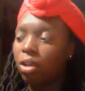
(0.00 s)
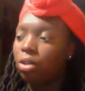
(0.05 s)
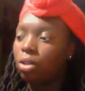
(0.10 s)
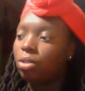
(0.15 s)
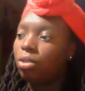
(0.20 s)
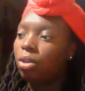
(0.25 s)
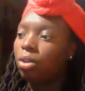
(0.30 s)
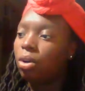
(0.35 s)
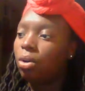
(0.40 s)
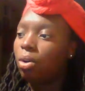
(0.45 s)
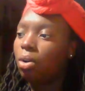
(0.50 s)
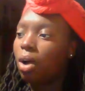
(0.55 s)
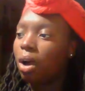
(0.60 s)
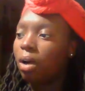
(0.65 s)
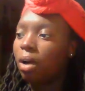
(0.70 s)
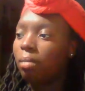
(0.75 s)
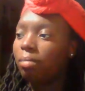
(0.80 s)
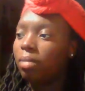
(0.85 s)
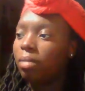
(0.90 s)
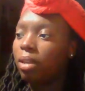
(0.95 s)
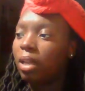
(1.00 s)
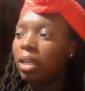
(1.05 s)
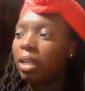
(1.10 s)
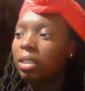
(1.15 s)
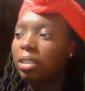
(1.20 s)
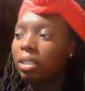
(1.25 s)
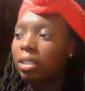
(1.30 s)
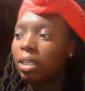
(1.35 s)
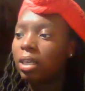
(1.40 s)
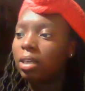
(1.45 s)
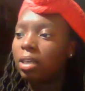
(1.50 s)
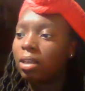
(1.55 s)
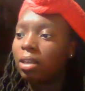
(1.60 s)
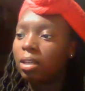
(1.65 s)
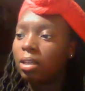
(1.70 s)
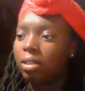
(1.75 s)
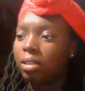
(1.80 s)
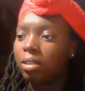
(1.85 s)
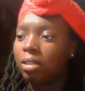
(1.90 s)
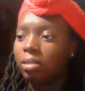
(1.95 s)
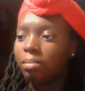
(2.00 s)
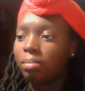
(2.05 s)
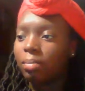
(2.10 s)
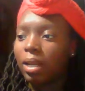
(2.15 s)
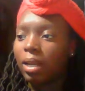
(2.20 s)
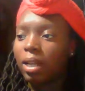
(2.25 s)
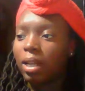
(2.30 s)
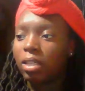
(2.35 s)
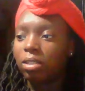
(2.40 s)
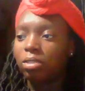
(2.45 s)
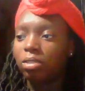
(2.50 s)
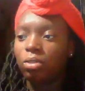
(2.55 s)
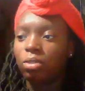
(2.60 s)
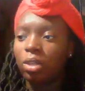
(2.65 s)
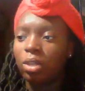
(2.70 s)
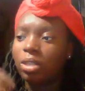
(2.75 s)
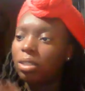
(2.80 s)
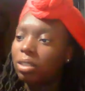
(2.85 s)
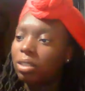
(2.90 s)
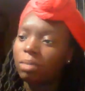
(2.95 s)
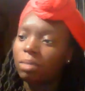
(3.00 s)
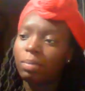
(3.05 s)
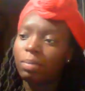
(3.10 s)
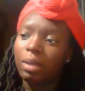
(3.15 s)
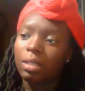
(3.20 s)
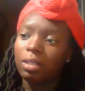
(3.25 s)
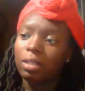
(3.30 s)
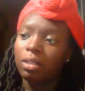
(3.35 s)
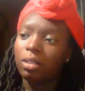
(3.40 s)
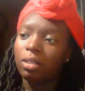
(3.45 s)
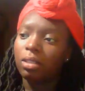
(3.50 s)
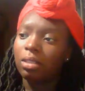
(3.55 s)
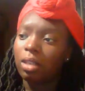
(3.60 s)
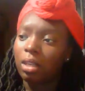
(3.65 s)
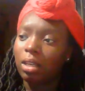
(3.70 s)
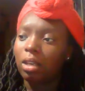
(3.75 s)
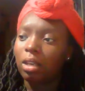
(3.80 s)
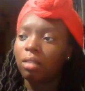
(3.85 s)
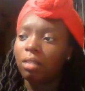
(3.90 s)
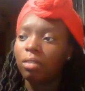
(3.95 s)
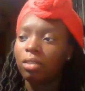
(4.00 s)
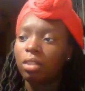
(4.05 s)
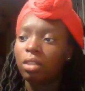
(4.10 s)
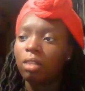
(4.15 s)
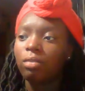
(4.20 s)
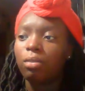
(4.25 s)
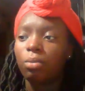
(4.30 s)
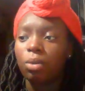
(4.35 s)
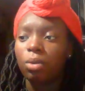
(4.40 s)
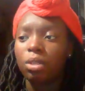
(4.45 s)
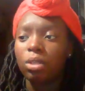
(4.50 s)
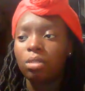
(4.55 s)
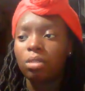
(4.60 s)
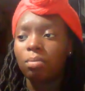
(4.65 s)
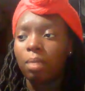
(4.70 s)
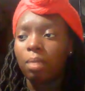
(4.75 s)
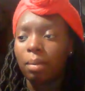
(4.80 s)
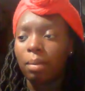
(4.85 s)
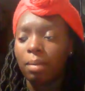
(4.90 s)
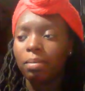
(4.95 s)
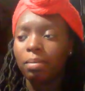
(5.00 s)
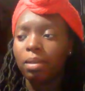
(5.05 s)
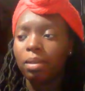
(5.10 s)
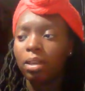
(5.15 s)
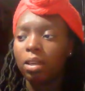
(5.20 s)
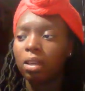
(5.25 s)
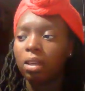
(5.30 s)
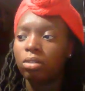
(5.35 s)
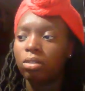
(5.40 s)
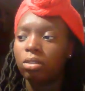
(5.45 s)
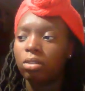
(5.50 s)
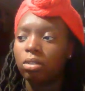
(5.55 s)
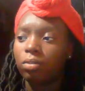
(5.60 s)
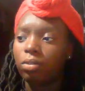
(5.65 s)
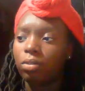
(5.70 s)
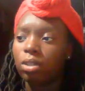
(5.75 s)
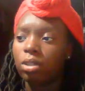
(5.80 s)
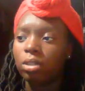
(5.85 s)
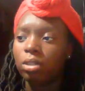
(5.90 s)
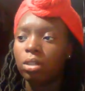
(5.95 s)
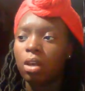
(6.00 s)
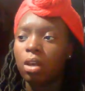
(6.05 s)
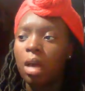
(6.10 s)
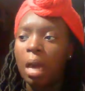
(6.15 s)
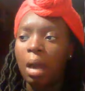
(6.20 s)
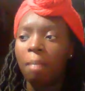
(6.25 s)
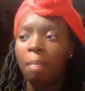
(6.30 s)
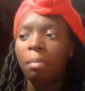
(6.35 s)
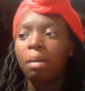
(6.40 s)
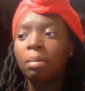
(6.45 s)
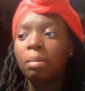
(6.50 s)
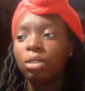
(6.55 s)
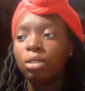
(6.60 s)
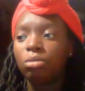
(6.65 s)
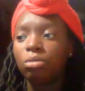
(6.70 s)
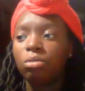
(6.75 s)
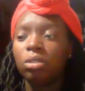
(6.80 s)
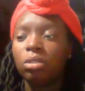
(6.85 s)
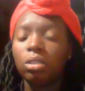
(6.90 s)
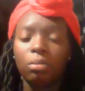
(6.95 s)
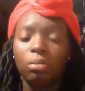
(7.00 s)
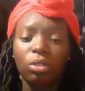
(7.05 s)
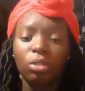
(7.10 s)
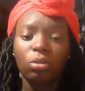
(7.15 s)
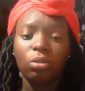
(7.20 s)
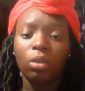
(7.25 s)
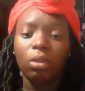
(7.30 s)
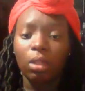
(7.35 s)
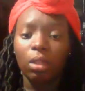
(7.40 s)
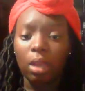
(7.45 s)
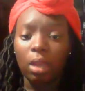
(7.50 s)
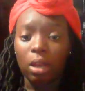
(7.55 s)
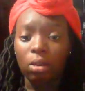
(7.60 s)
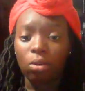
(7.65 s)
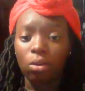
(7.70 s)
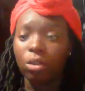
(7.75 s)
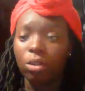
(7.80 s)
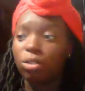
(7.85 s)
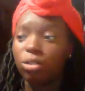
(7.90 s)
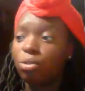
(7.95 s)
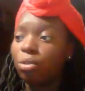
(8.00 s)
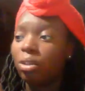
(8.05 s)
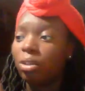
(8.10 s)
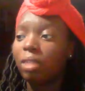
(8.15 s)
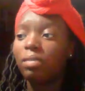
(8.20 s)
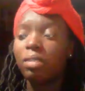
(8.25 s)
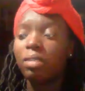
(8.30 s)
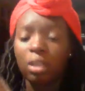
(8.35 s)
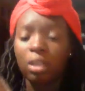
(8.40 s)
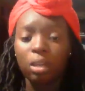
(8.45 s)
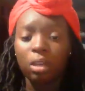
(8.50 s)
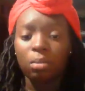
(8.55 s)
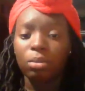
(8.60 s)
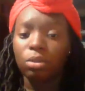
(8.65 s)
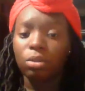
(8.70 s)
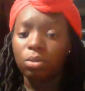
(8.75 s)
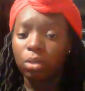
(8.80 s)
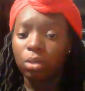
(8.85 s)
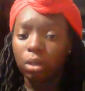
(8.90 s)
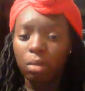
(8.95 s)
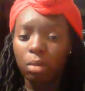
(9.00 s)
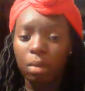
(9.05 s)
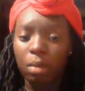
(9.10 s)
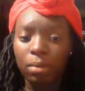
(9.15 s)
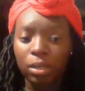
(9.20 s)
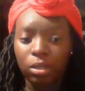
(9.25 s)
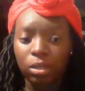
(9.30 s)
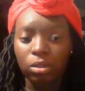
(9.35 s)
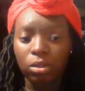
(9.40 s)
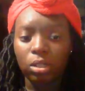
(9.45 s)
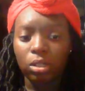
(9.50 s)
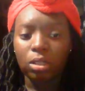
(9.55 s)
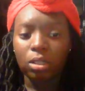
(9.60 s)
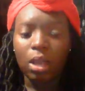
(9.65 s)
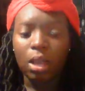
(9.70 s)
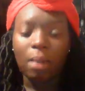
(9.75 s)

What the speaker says: So the next thing is so that's just basically taking care of yourself. And once my baby get here, it's of course mommy duties in between that, or doing everything in between your mommy duties.